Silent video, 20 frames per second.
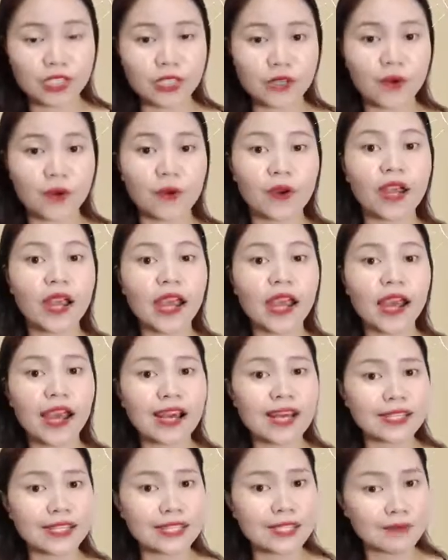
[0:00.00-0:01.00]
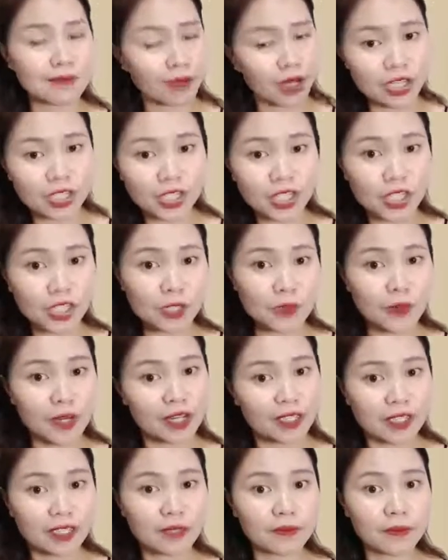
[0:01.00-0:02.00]
So as much as
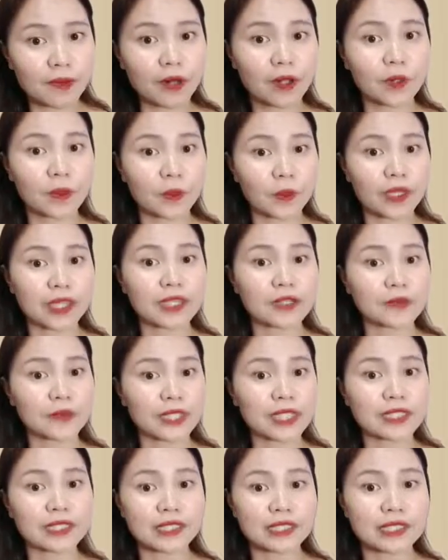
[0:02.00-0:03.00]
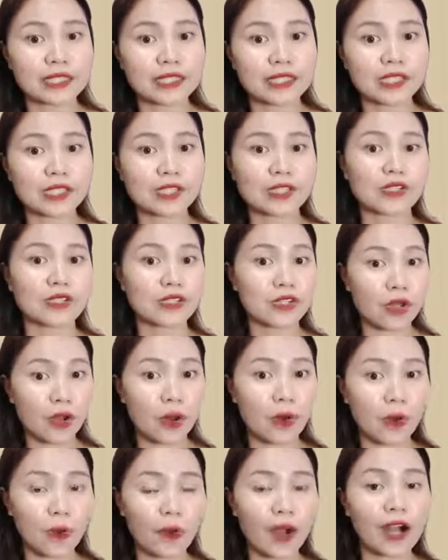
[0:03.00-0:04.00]
possible, we really need to
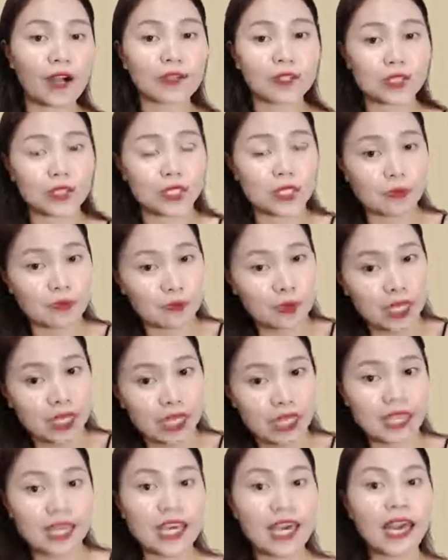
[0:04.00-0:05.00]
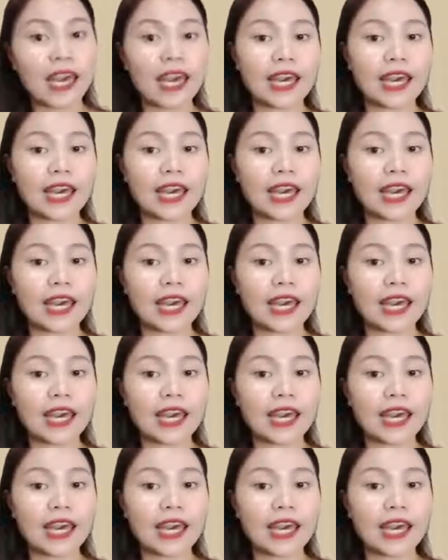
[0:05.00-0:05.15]
know how to speak